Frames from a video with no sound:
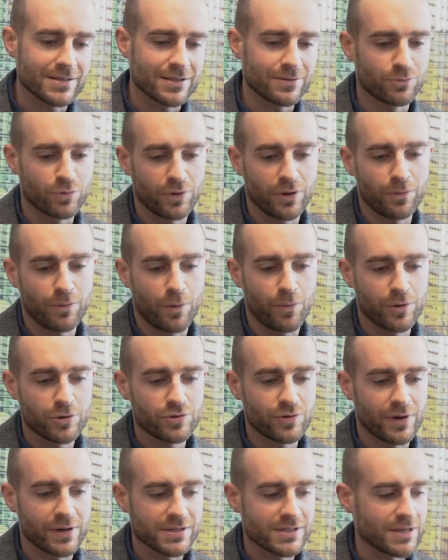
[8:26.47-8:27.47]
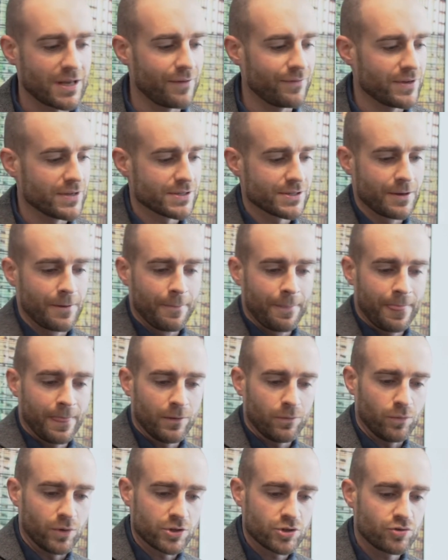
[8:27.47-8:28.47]
And really what we're trying to solve is
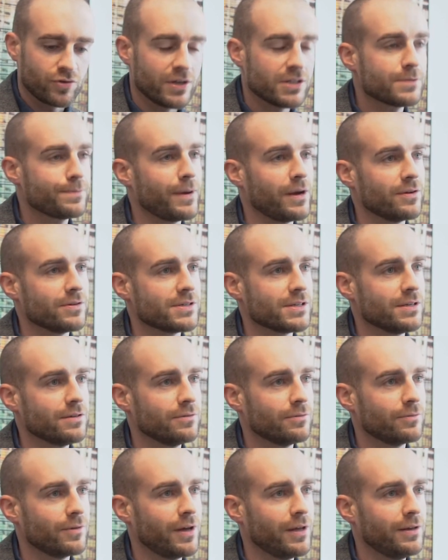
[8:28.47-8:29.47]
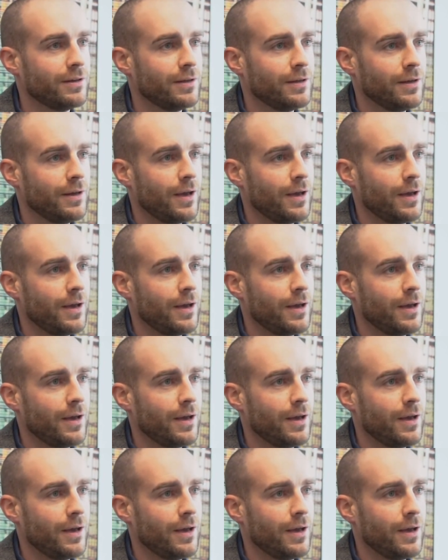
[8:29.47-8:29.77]
what's transparency, right?